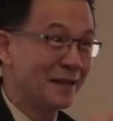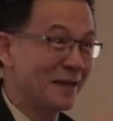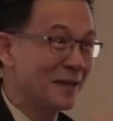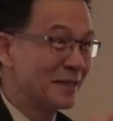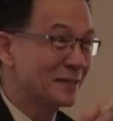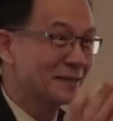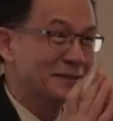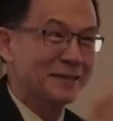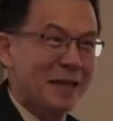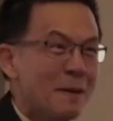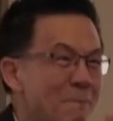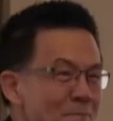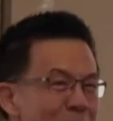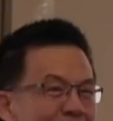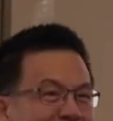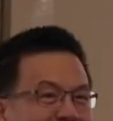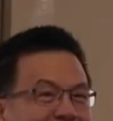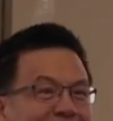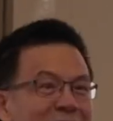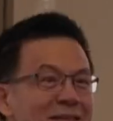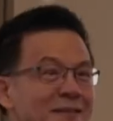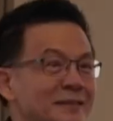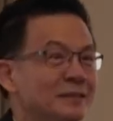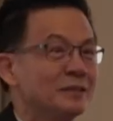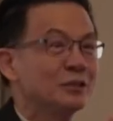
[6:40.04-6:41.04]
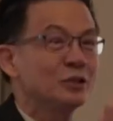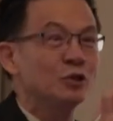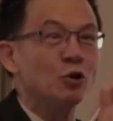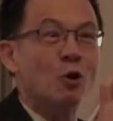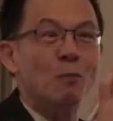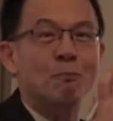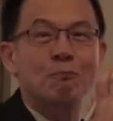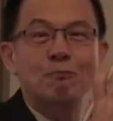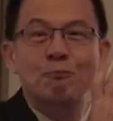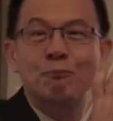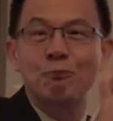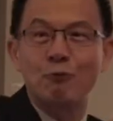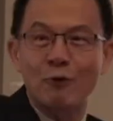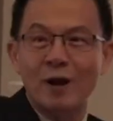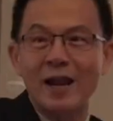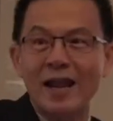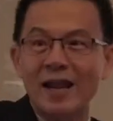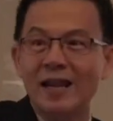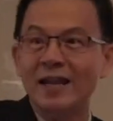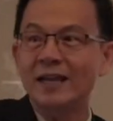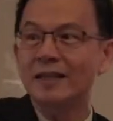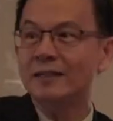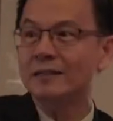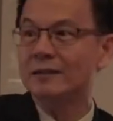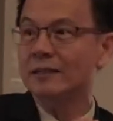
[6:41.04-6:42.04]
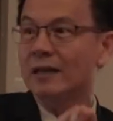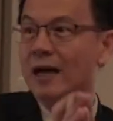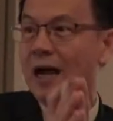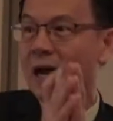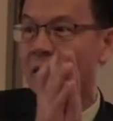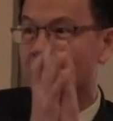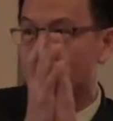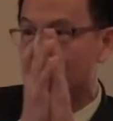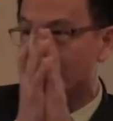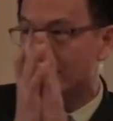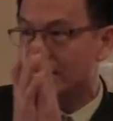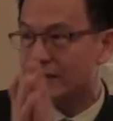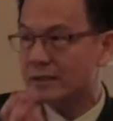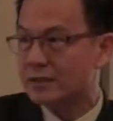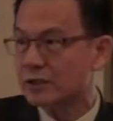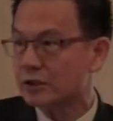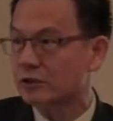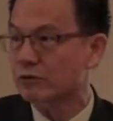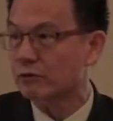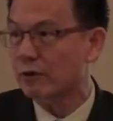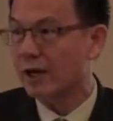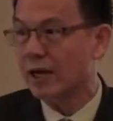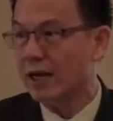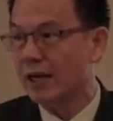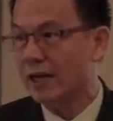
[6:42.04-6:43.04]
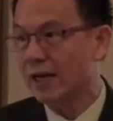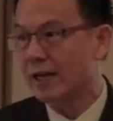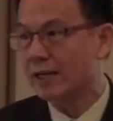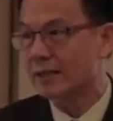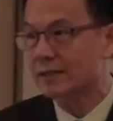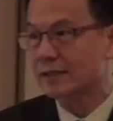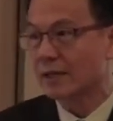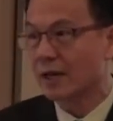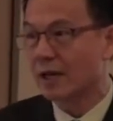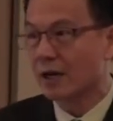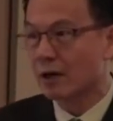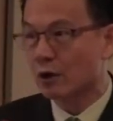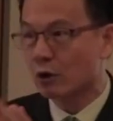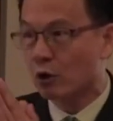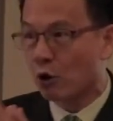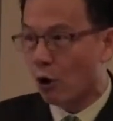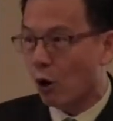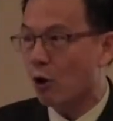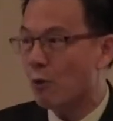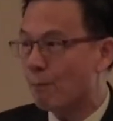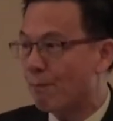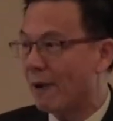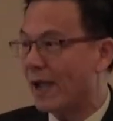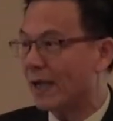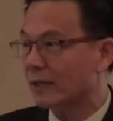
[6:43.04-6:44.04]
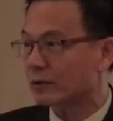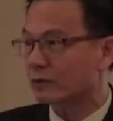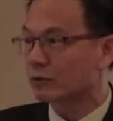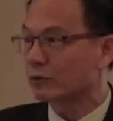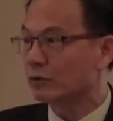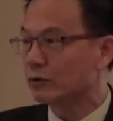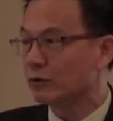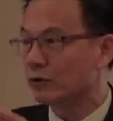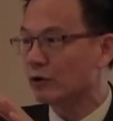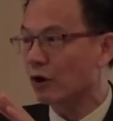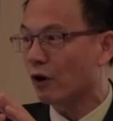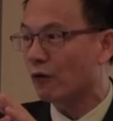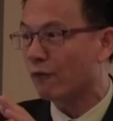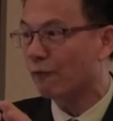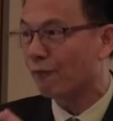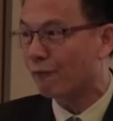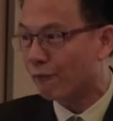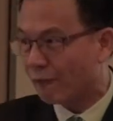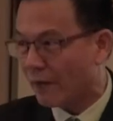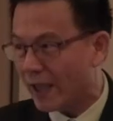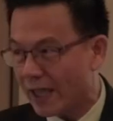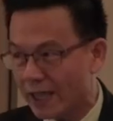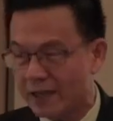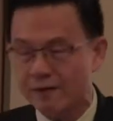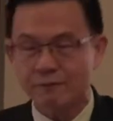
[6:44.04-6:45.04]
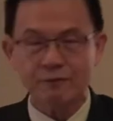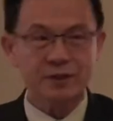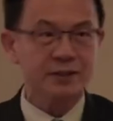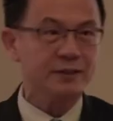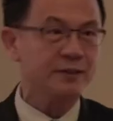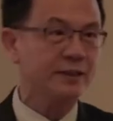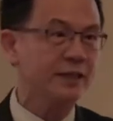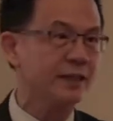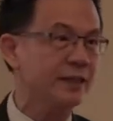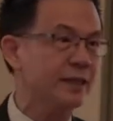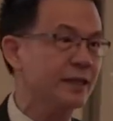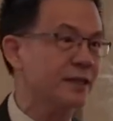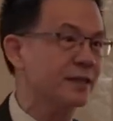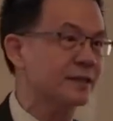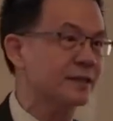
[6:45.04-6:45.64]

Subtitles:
Same pattern. Your brain under stress, go back to your favorite thinking